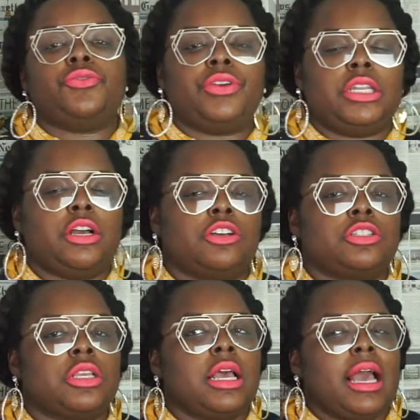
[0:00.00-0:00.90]

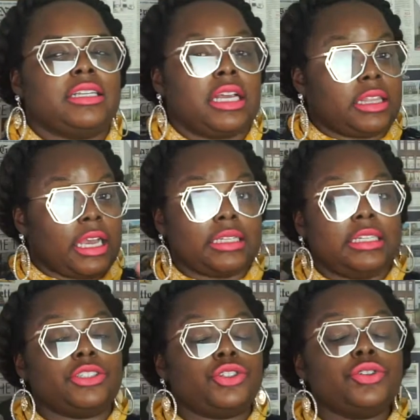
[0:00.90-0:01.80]
videos actually i think i
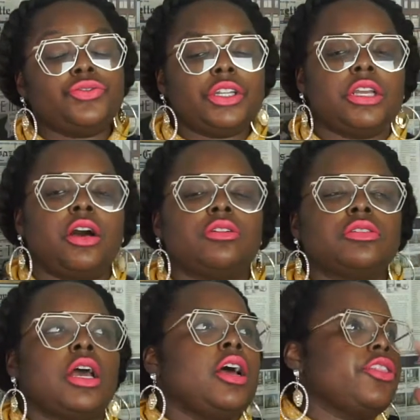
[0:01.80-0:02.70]
did two videos
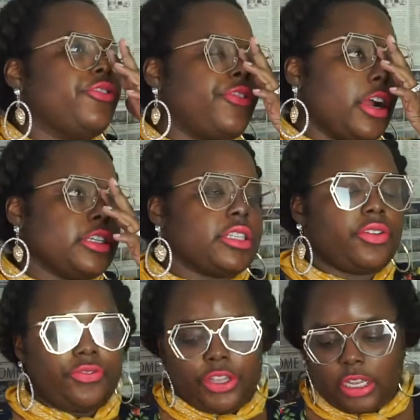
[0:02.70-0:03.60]
the first
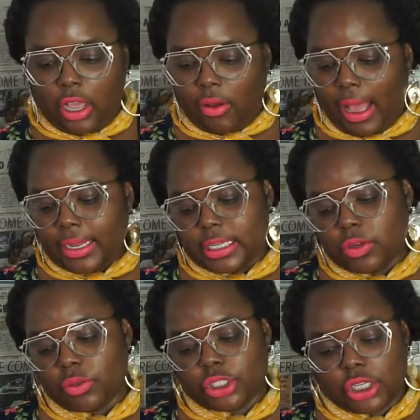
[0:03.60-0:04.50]
video i did
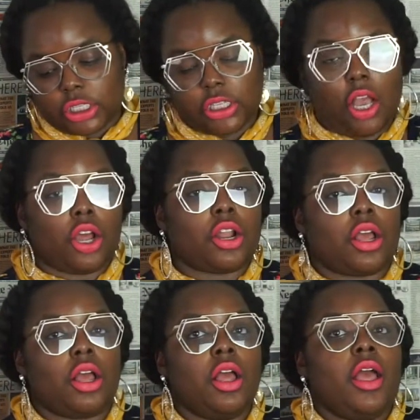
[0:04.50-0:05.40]
was just a
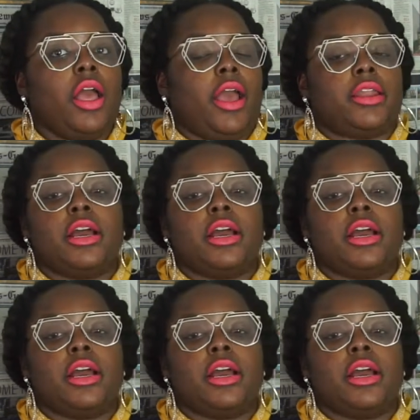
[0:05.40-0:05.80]
an